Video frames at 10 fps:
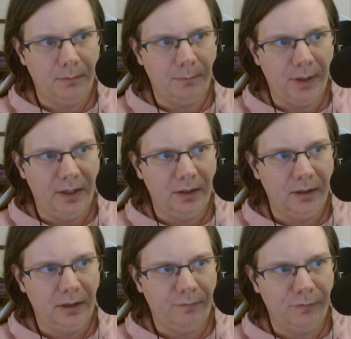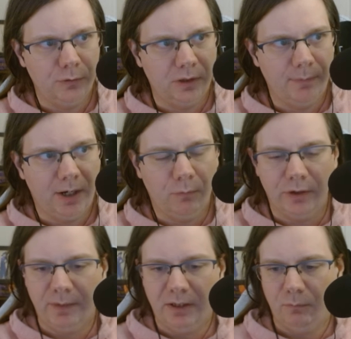But if you can bear with
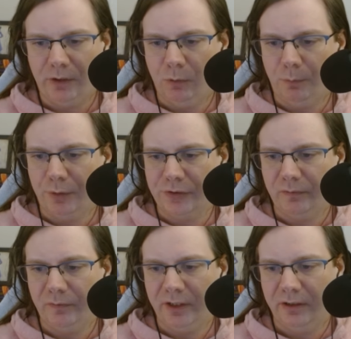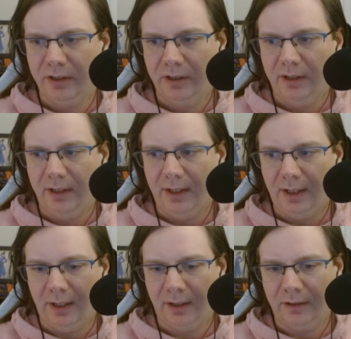me, we will persevere
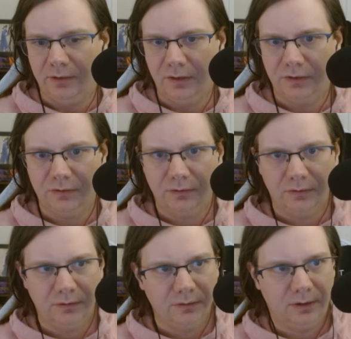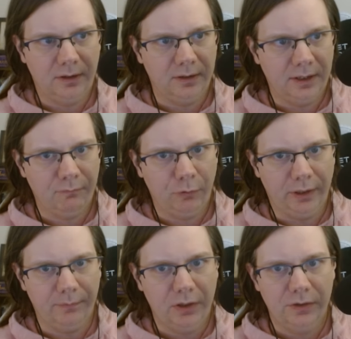and get
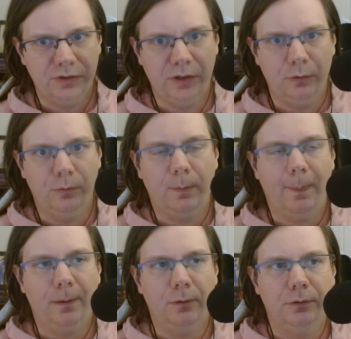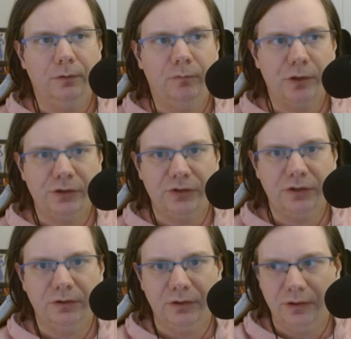rolling. So first,
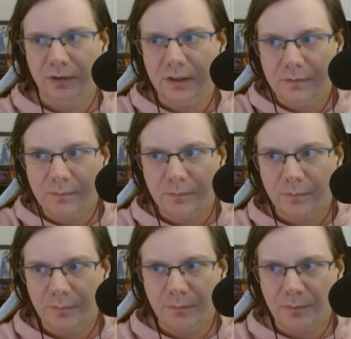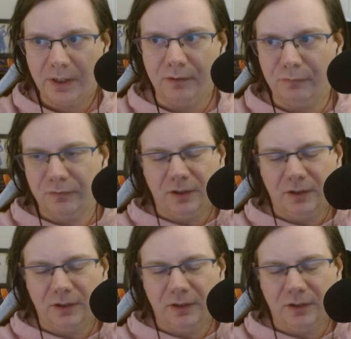kind of